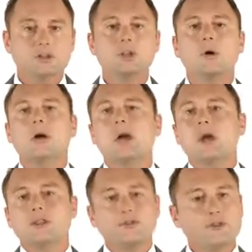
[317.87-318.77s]
So
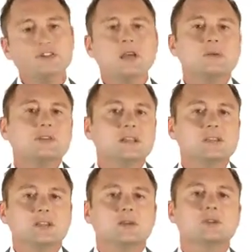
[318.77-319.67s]
the first step is
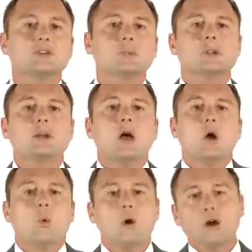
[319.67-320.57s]
easy. You simply
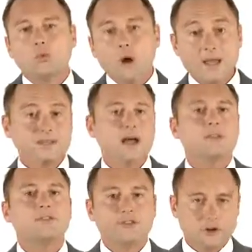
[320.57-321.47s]
want to write down
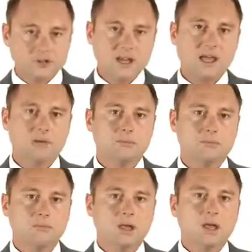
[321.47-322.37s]
the first name
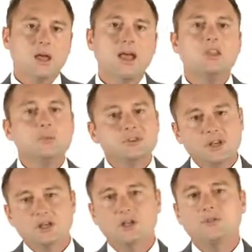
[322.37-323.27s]
and the
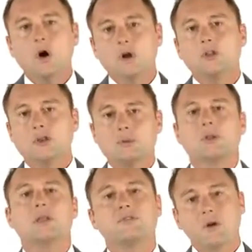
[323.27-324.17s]
position of all the
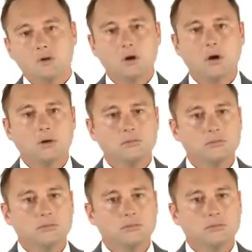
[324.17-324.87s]
people on the phone call.